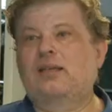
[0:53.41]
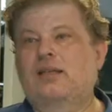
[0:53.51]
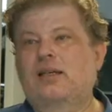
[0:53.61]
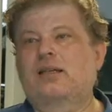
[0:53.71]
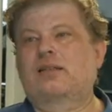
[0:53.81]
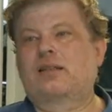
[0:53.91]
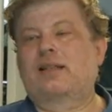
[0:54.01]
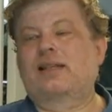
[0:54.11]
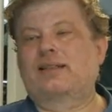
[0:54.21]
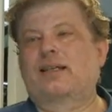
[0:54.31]
suggested
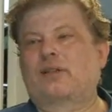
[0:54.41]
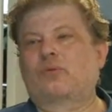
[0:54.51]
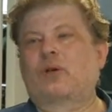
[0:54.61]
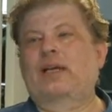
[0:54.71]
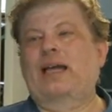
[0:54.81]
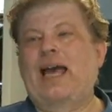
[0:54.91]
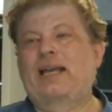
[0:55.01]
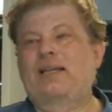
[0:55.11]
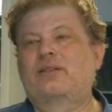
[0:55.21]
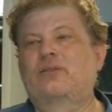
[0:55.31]
that I take the right
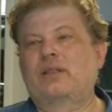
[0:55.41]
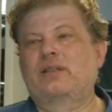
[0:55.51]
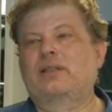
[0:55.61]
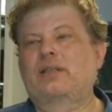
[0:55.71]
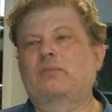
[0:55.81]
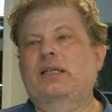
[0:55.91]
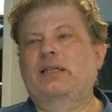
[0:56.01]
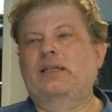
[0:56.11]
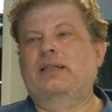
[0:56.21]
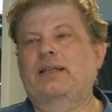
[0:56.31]
attitude into the
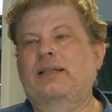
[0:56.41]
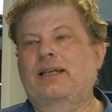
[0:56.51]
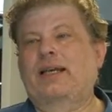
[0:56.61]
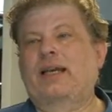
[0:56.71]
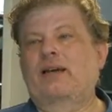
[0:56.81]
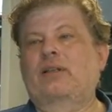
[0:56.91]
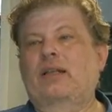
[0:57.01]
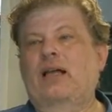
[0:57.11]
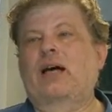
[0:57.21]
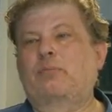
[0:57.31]
meeting and that I have a
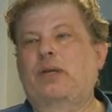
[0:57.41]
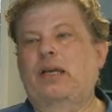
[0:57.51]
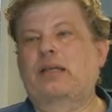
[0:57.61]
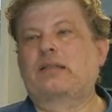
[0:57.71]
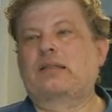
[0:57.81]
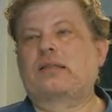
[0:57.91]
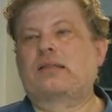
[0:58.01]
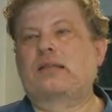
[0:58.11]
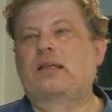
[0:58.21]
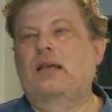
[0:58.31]
lot of patience.